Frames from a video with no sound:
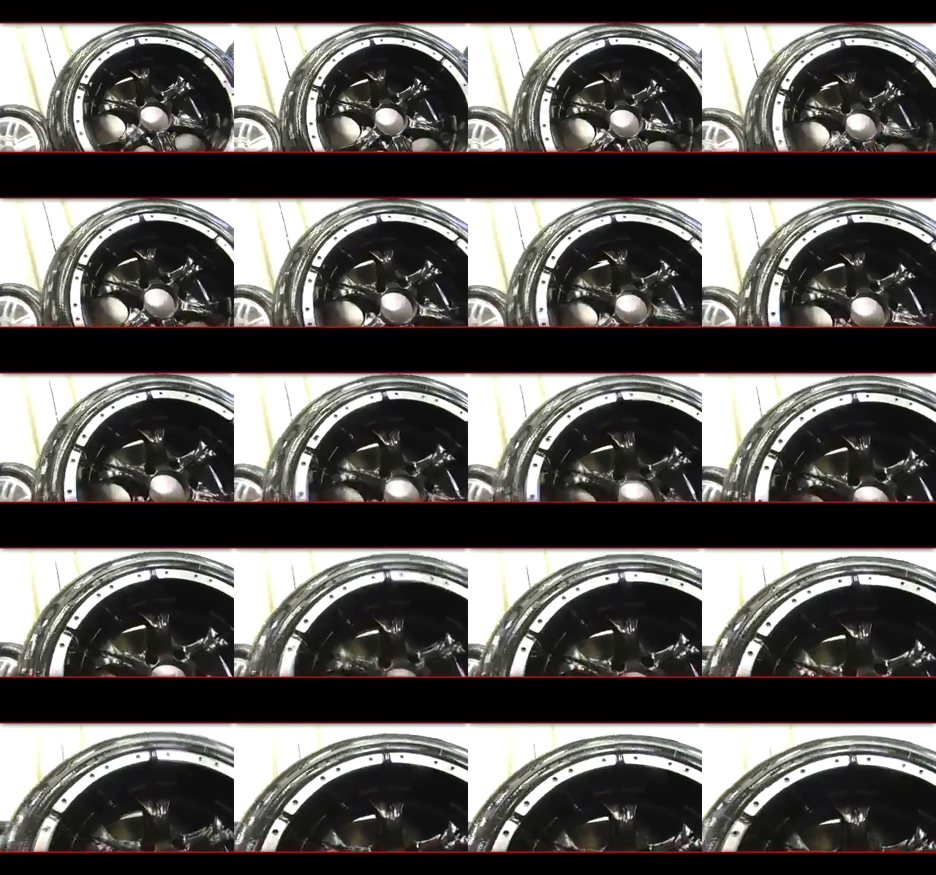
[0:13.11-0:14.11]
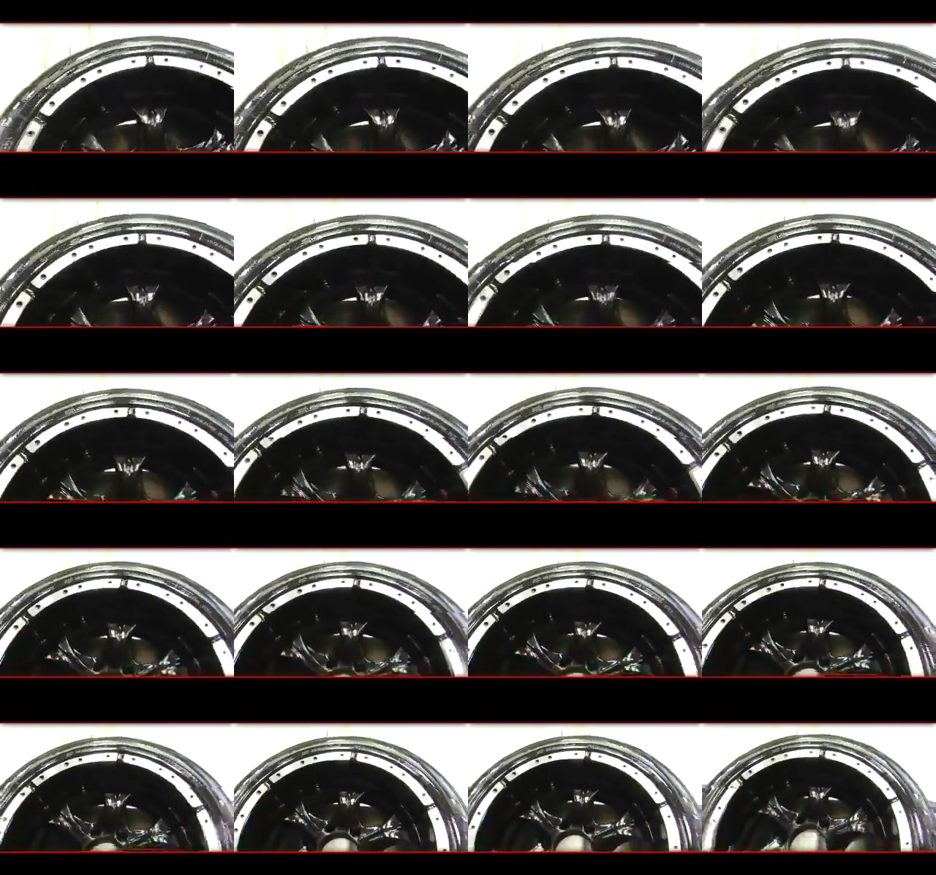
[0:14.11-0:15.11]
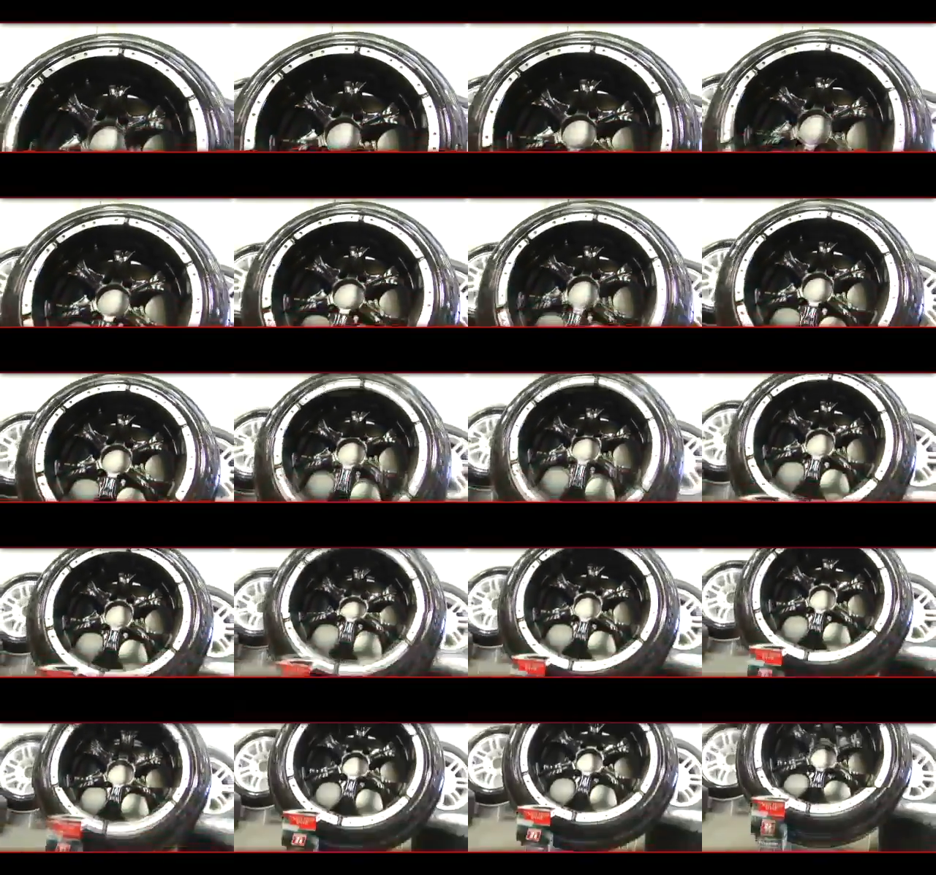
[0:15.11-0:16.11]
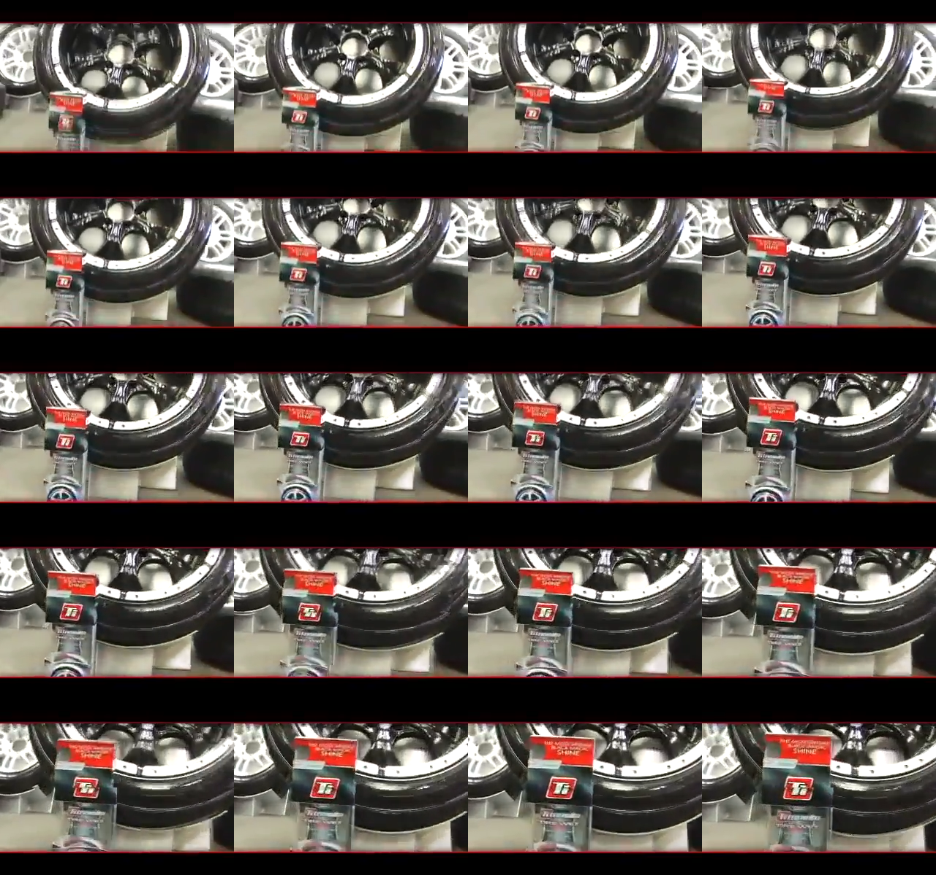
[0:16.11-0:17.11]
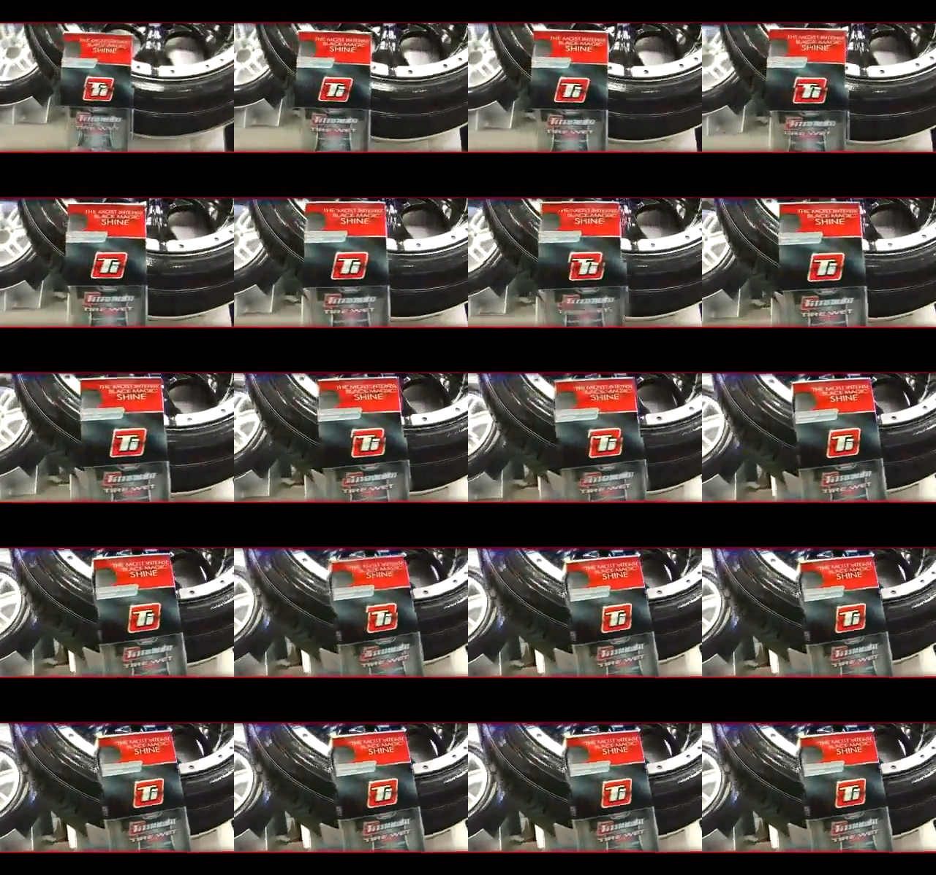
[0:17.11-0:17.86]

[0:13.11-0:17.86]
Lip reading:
[unreadable: no face in view]